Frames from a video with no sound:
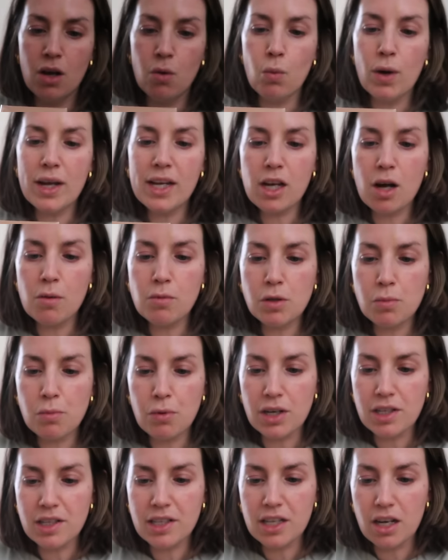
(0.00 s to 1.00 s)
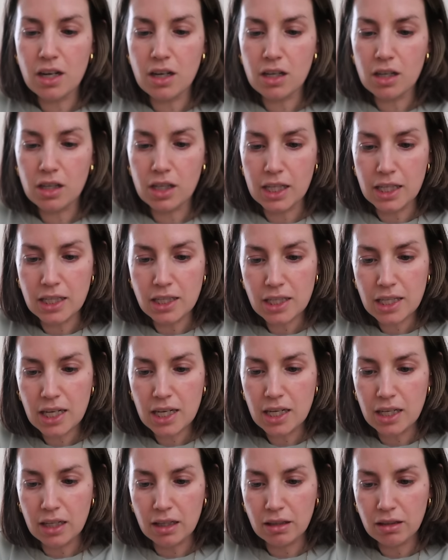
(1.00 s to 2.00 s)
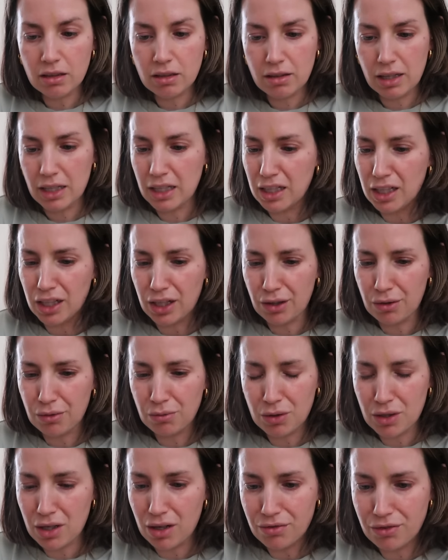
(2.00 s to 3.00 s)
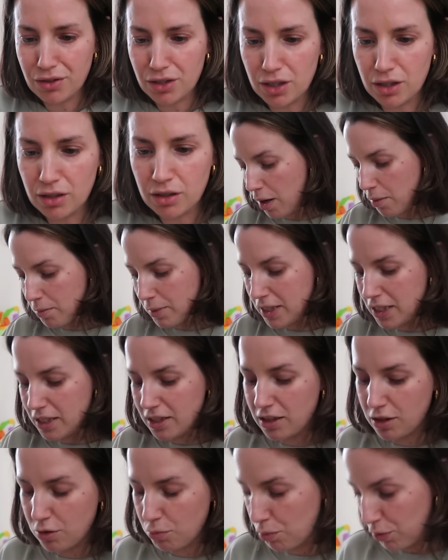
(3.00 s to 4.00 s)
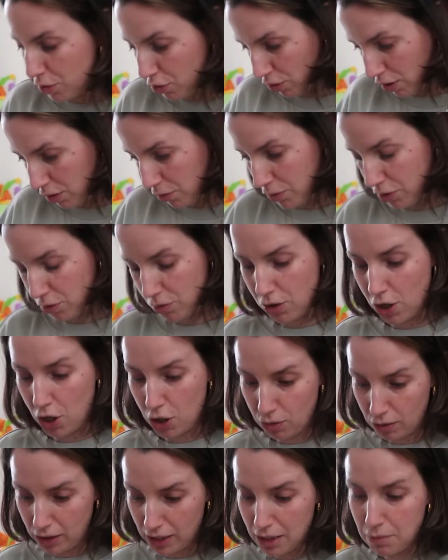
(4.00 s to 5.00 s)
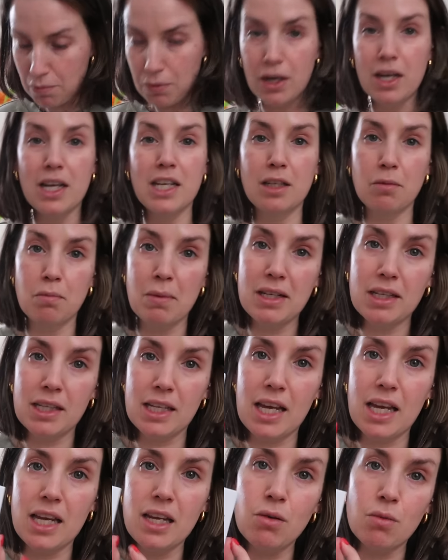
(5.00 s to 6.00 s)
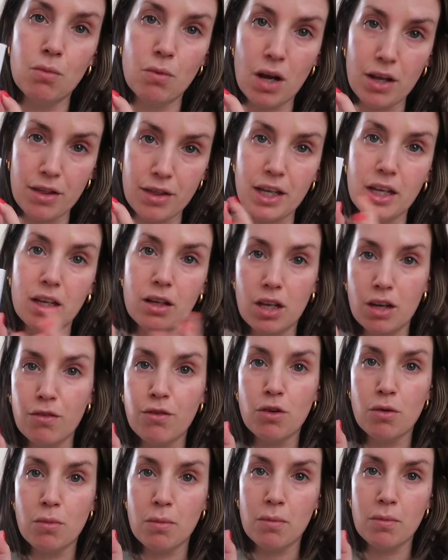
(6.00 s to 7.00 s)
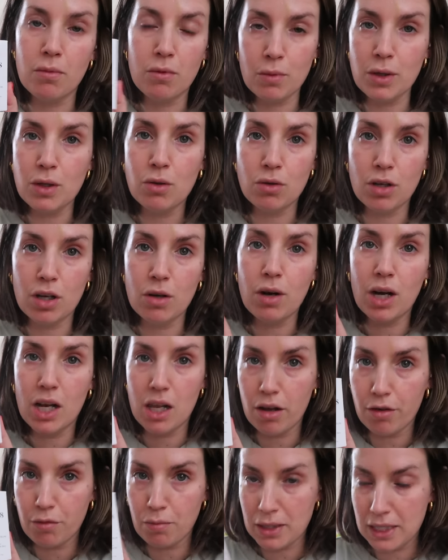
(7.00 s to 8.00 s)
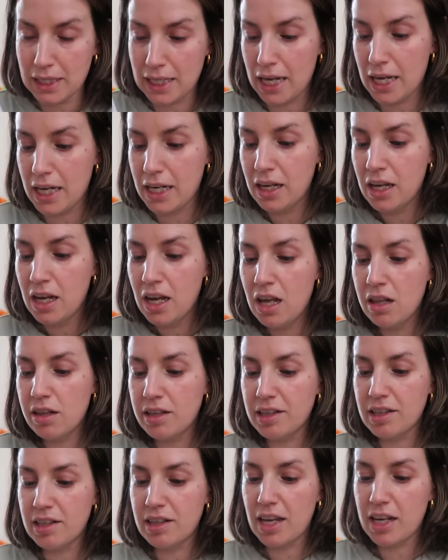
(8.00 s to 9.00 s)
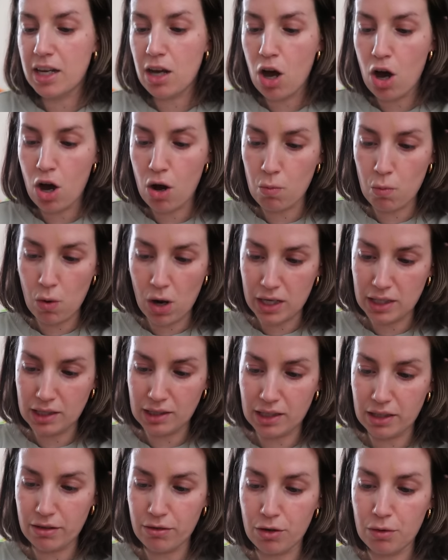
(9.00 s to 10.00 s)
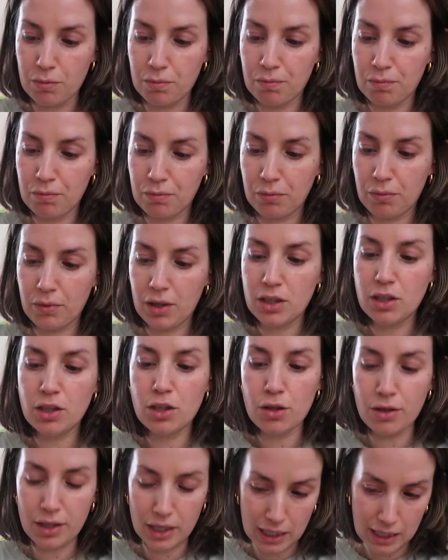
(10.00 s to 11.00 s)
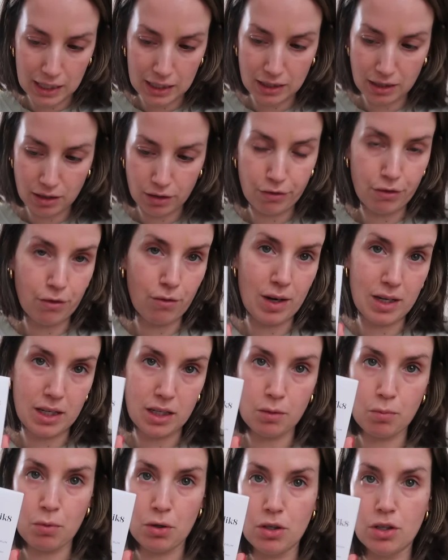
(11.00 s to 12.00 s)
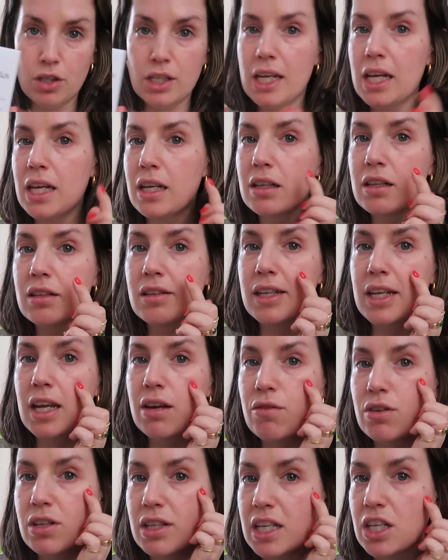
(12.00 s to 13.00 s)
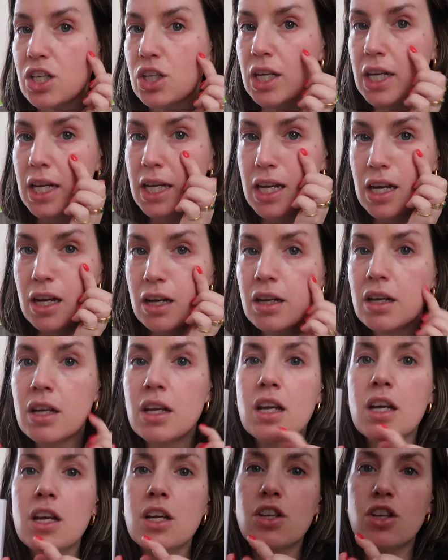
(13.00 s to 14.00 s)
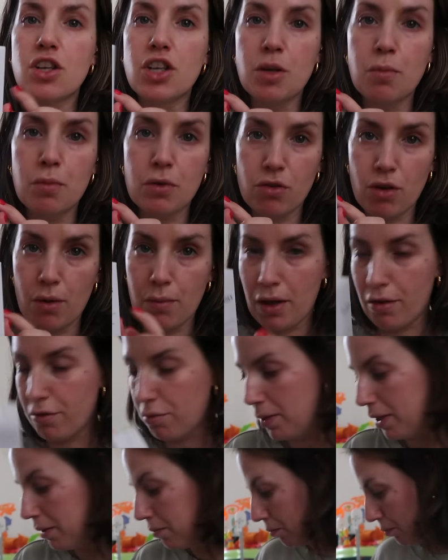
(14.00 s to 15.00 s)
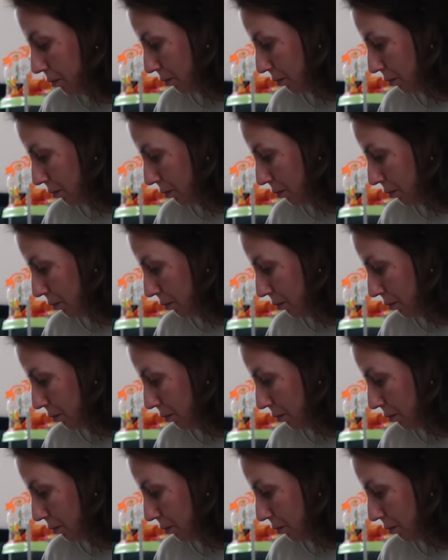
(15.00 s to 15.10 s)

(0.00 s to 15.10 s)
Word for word: Wake up to brighter, younger looking skin. Thank you, would love to. I mean, this isn't prescription only, but it's Medicate. I think if you we all know, I love Medicate. This is their Calm Wise Serum. Soothing elixir for redness prone skin, because I get rosacea here. So she prescribed that for me.